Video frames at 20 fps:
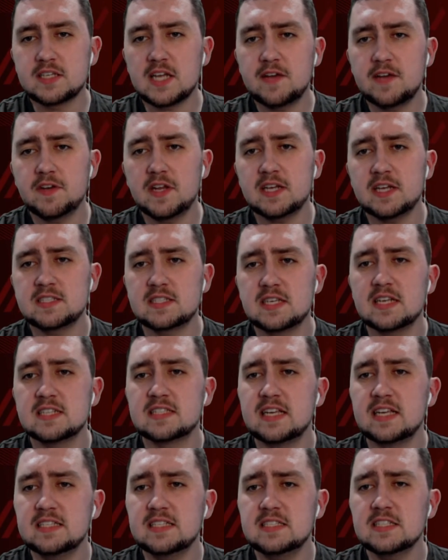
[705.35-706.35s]
David S
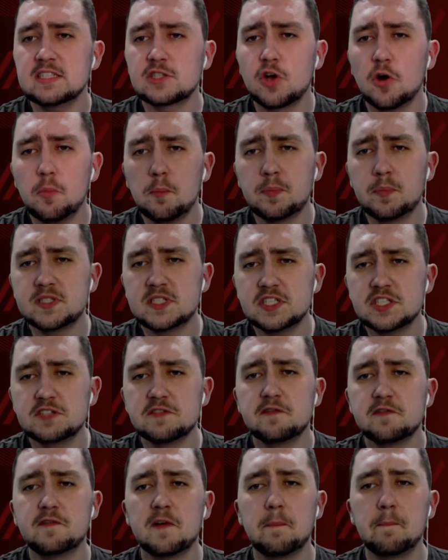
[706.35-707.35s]
says, is this
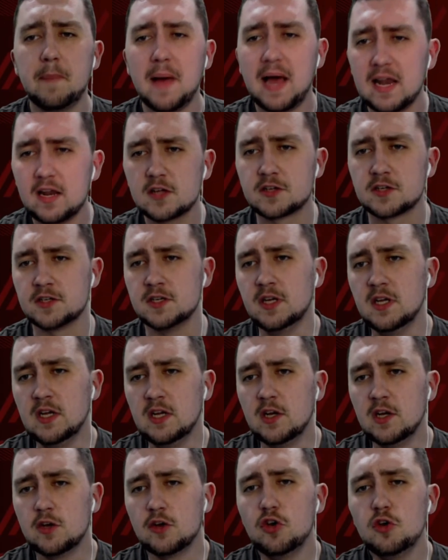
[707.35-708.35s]
competition for Balogun
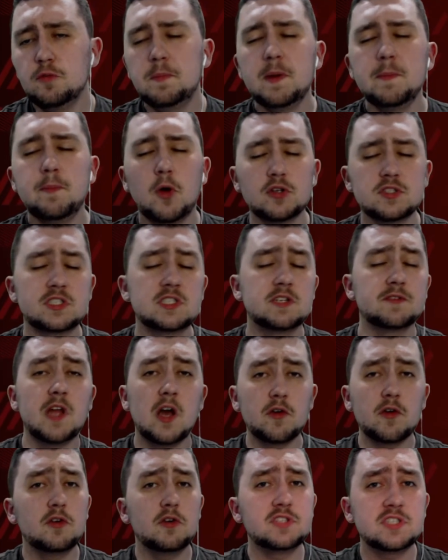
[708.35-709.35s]
could be positive?
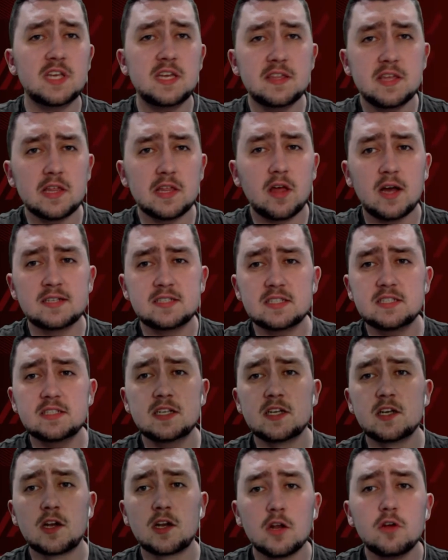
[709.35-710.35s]
Now, you see there that I
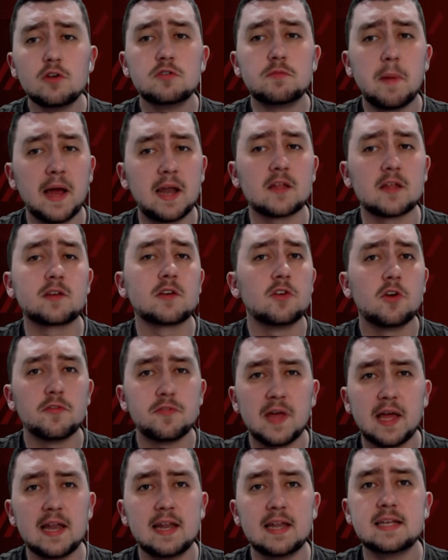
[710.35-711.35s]
didn't include Balogun
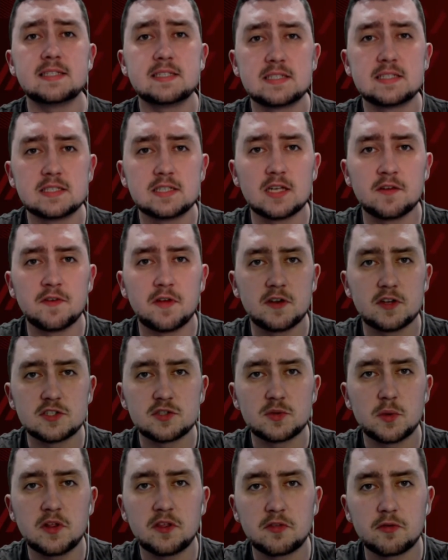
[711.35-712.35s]
on that list of under
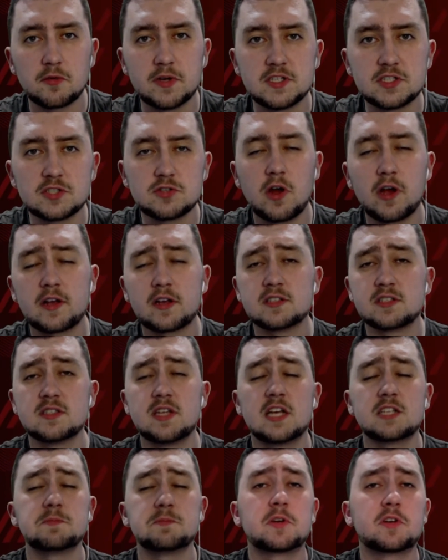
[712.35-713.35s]
23 strikers, and
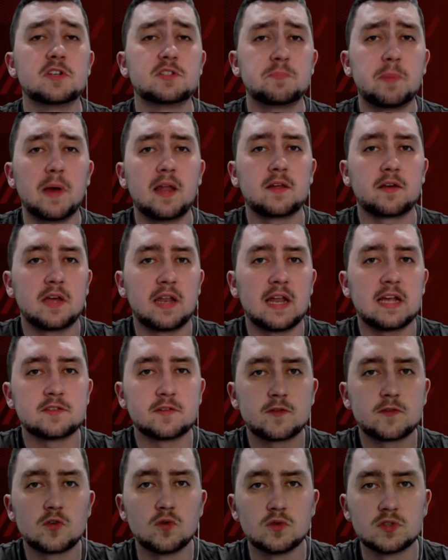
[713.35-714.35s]
that's because Balogun has,
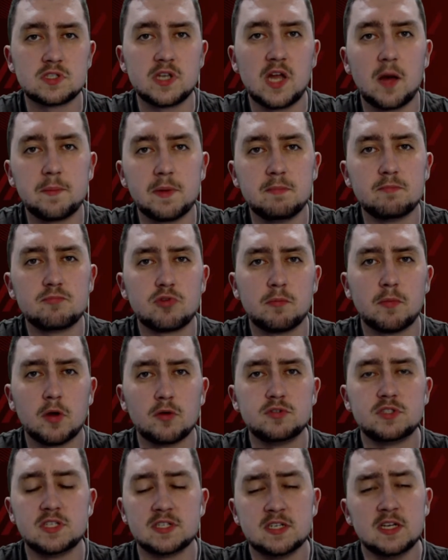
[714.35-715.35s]
of course, now been
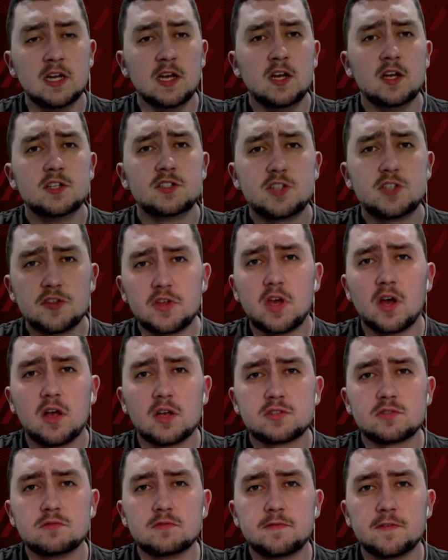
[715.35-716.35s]
promoted to the
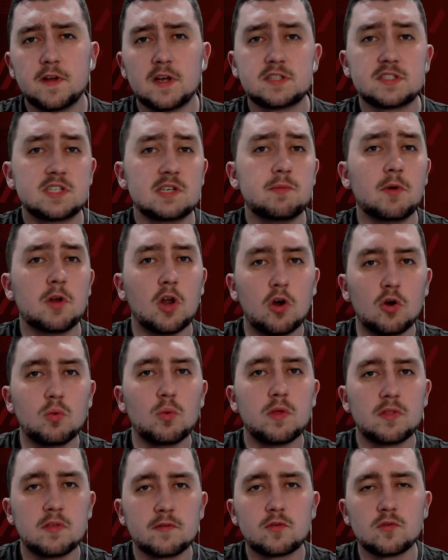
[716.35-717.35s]
Arsenal first team, along
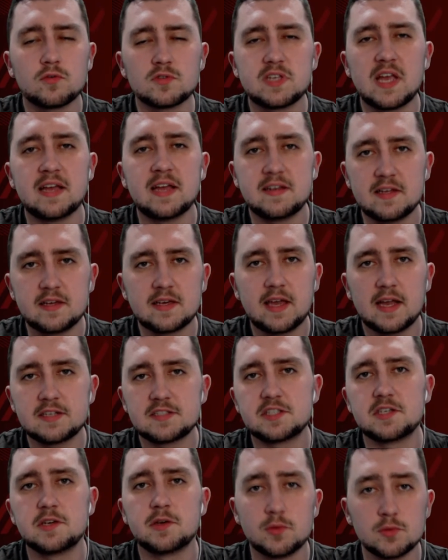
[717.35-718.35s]
with, of course, Eddie
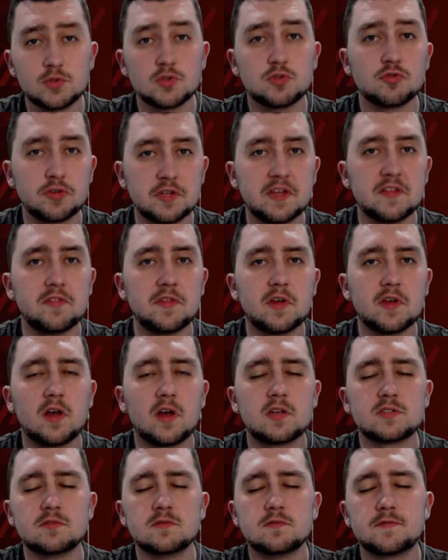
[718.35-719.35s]
Nketiah, who was already in the
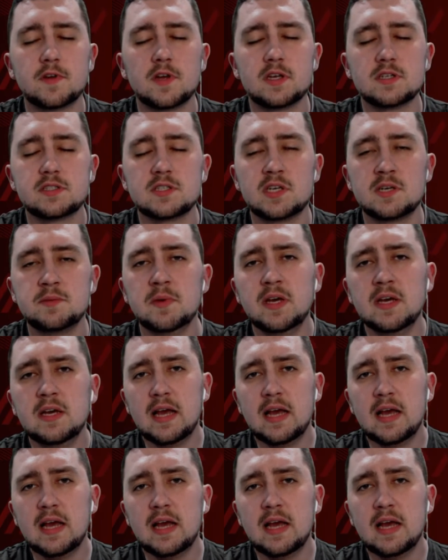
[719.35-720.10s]
Arsenal first team.